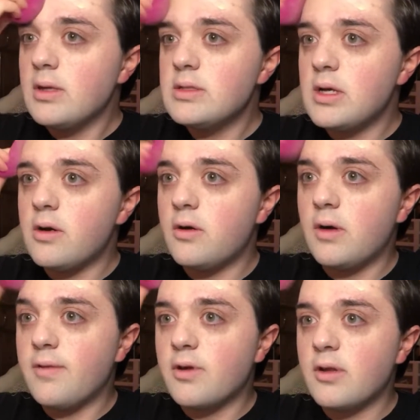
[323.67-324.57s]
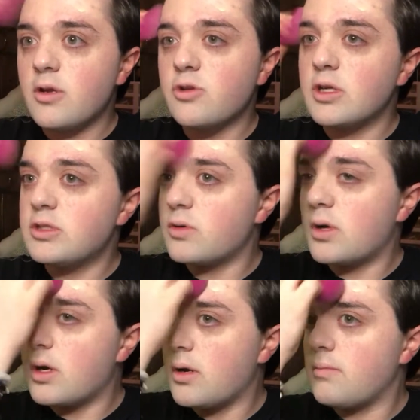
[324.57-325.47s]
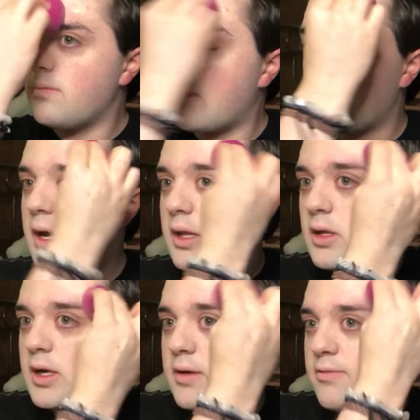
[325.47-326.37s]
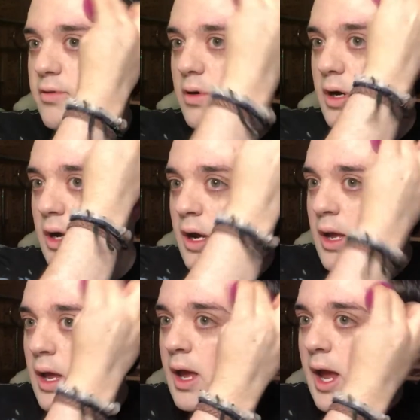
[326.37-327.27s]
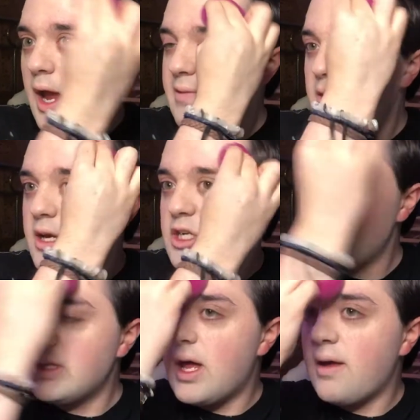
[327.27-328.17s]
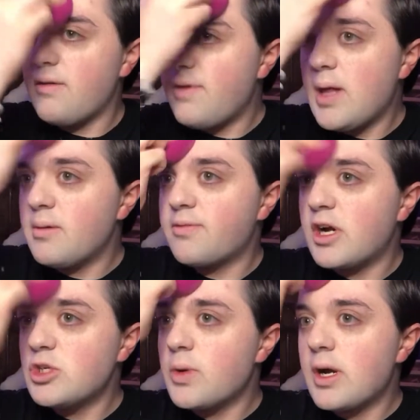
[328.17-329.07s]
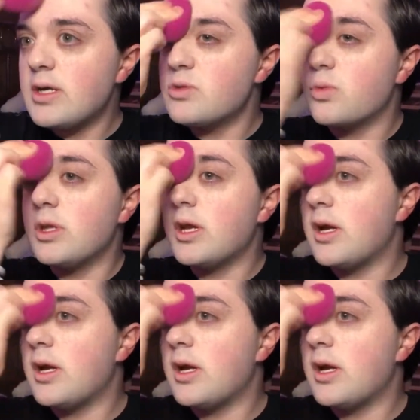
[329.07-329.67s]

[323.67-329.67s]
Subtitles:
So if you're in the drugstore market looking for a foundation, that Infallible Freshwear is really